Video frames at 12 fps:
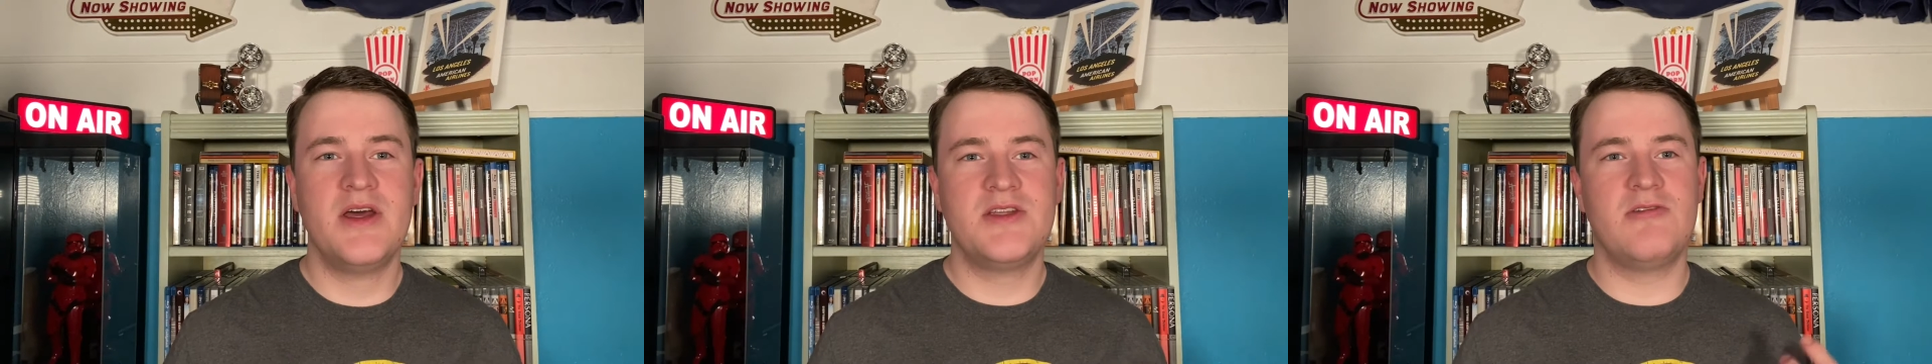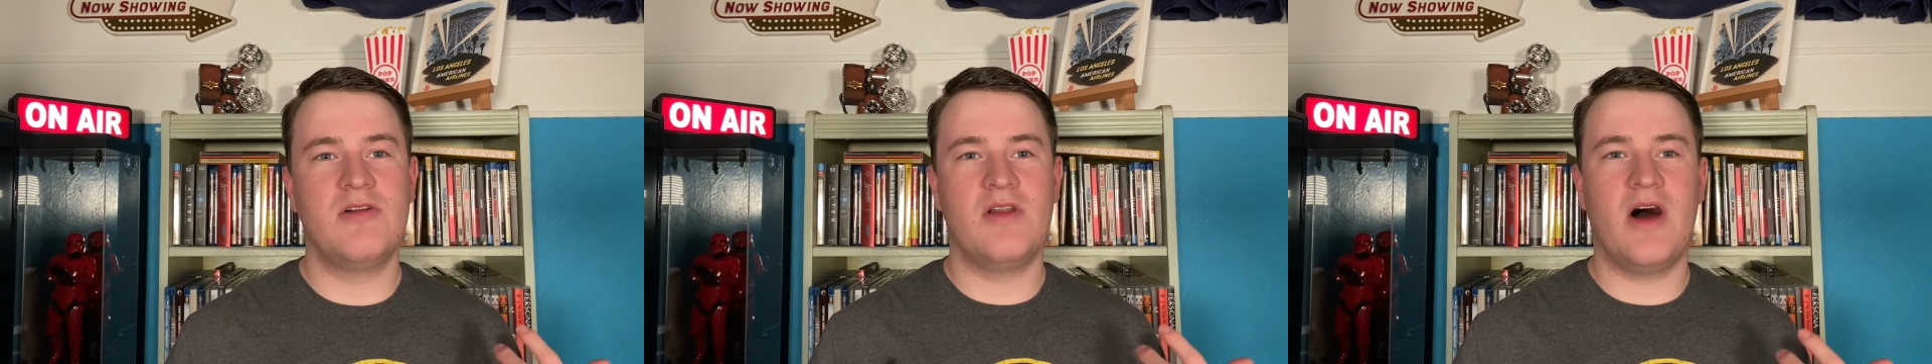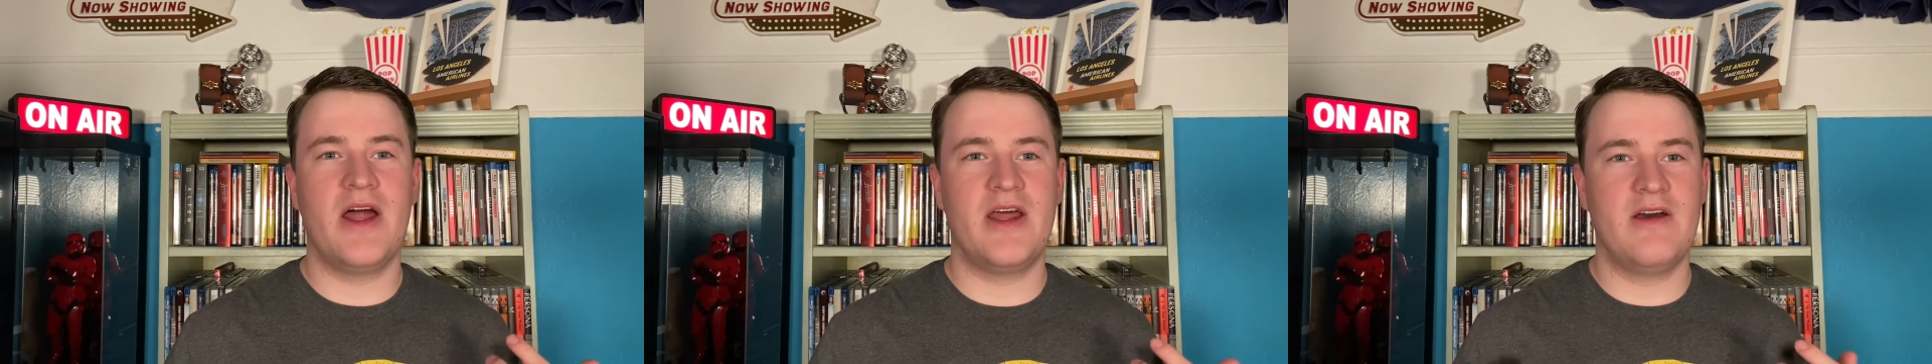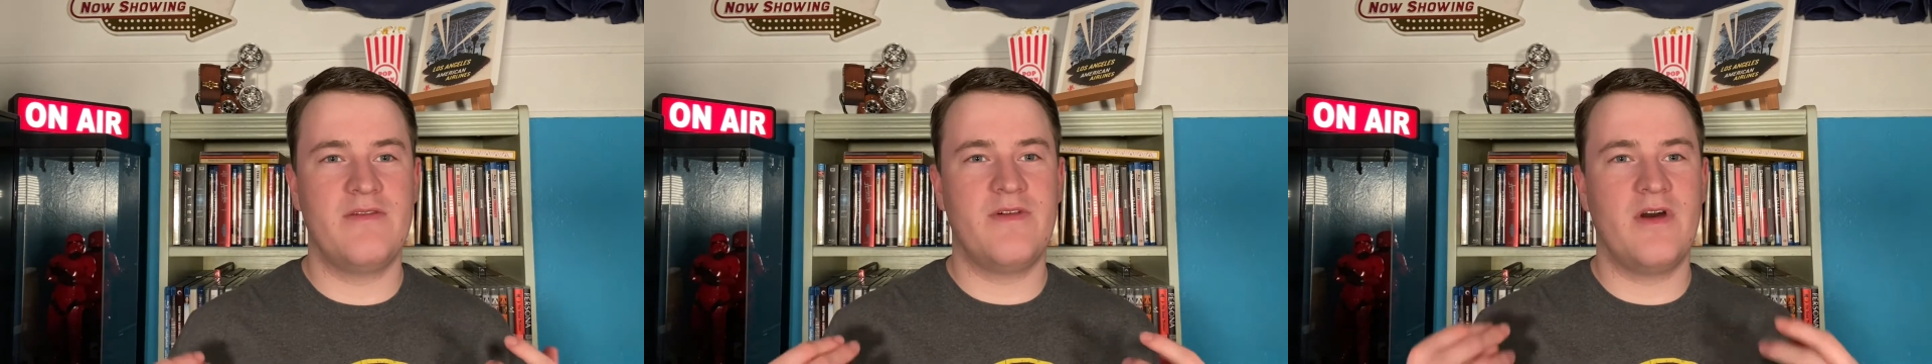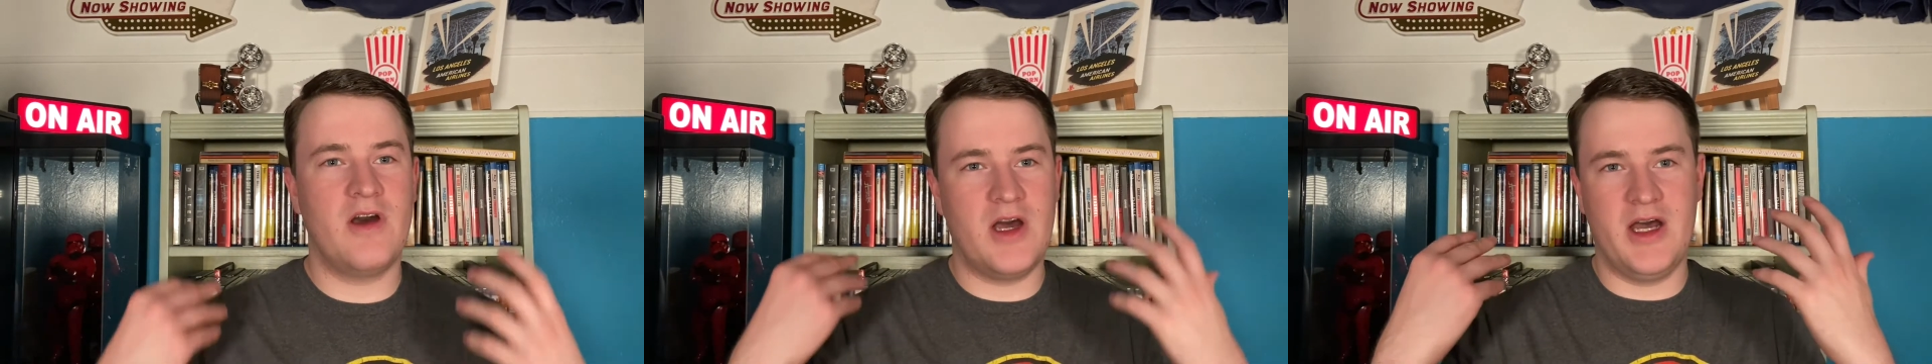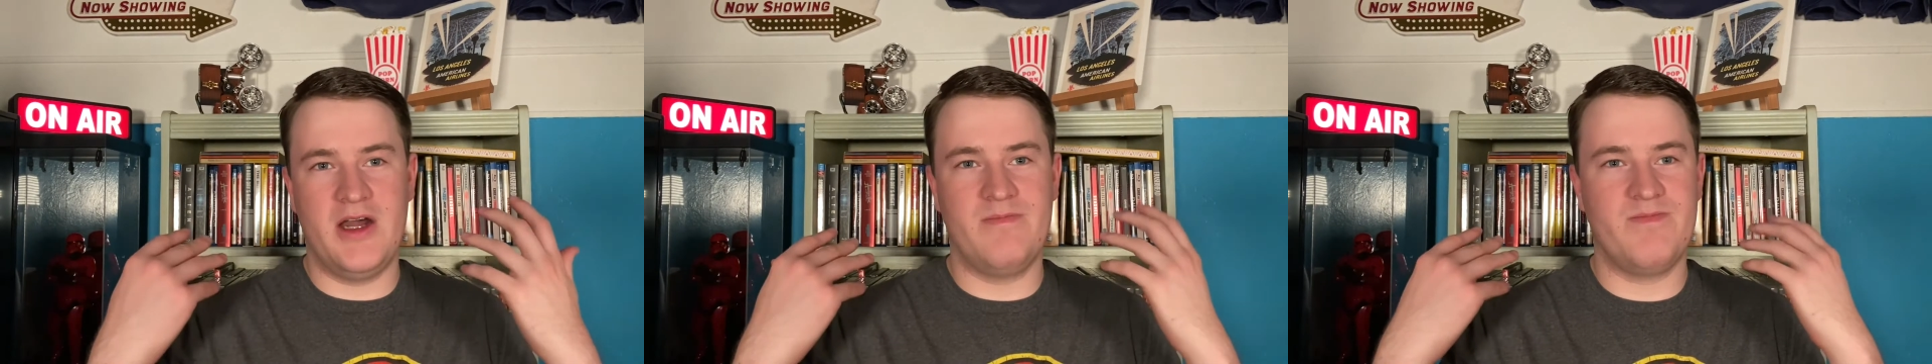to a lot of
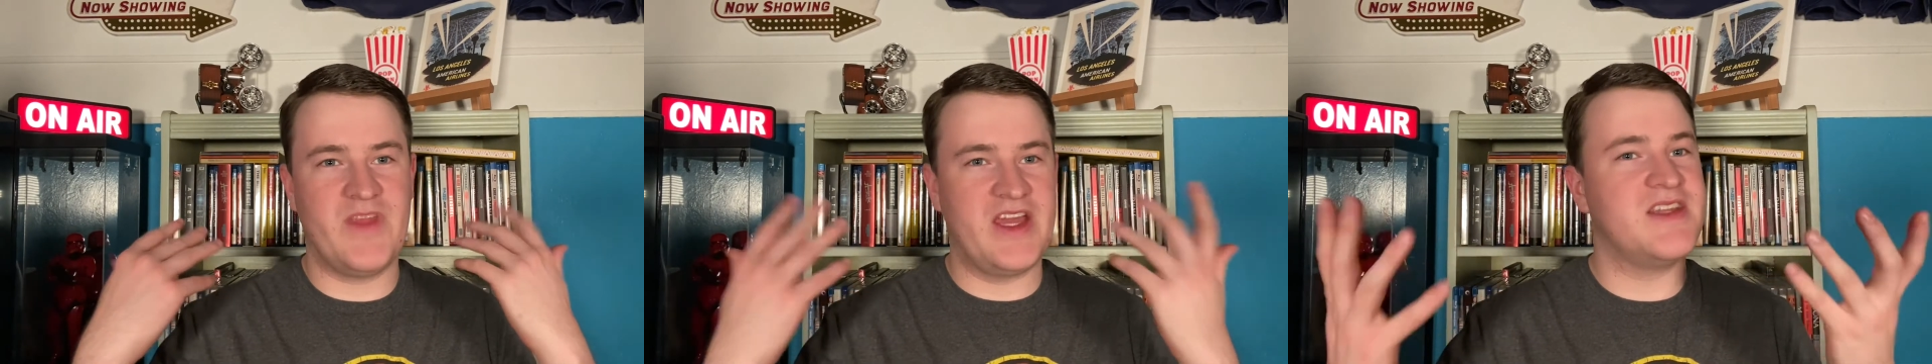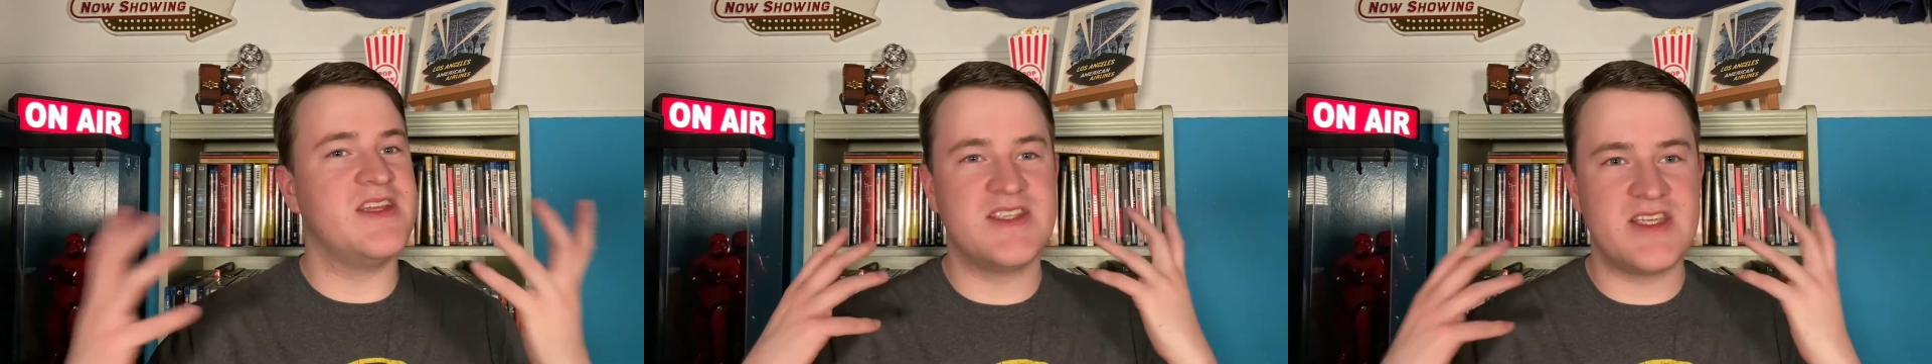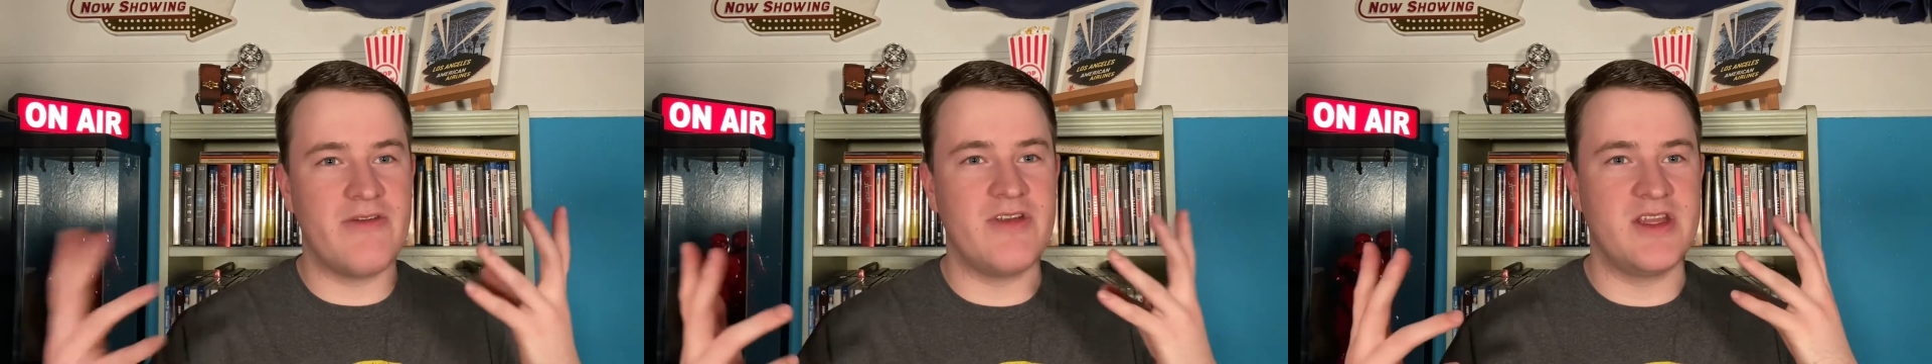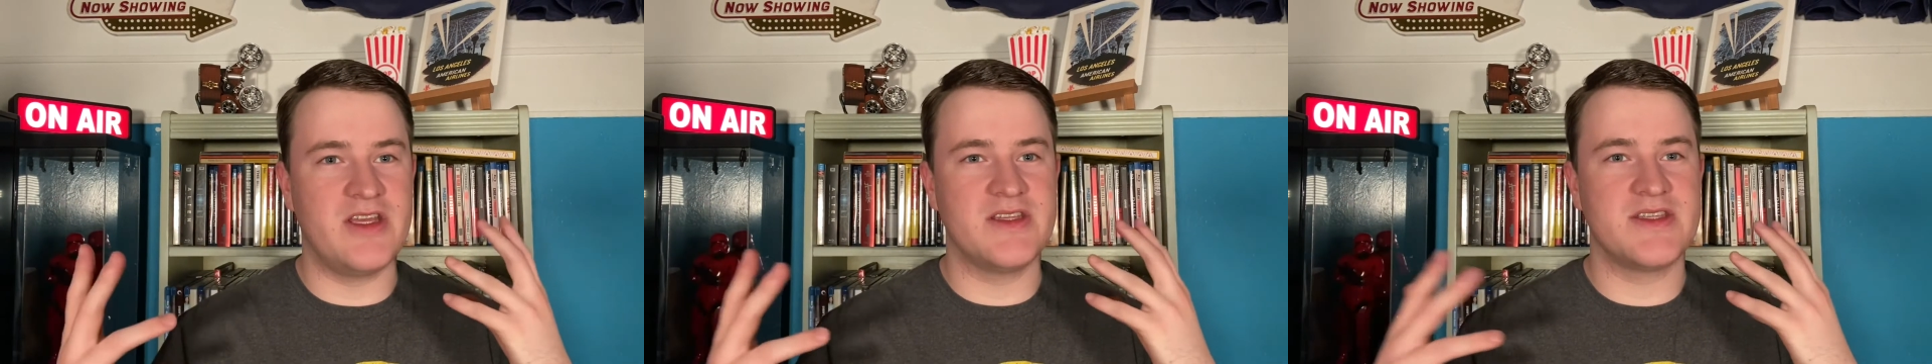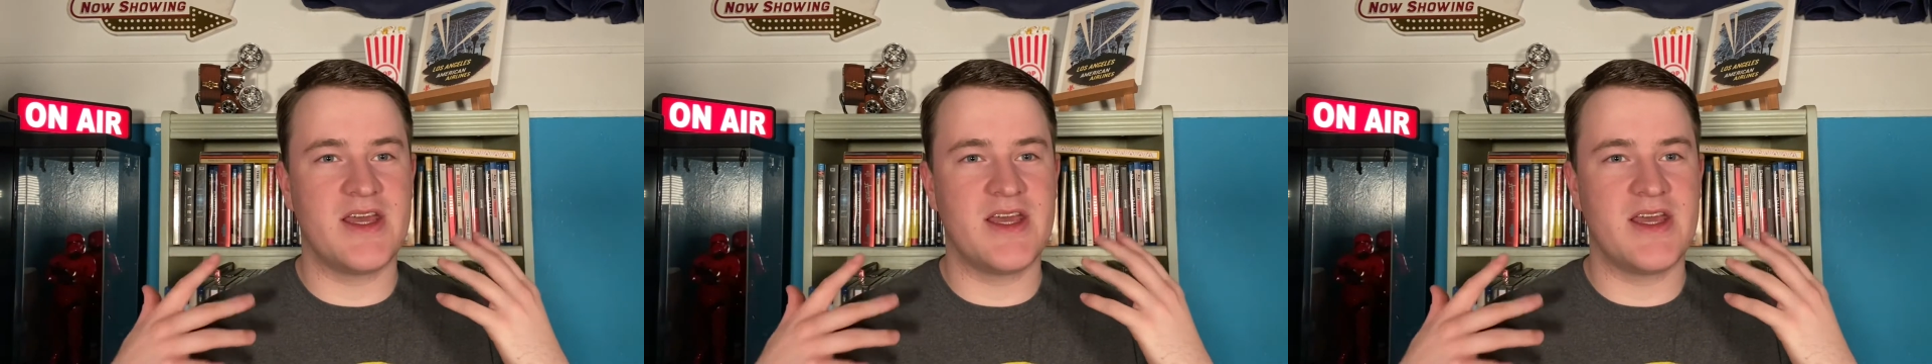1970s,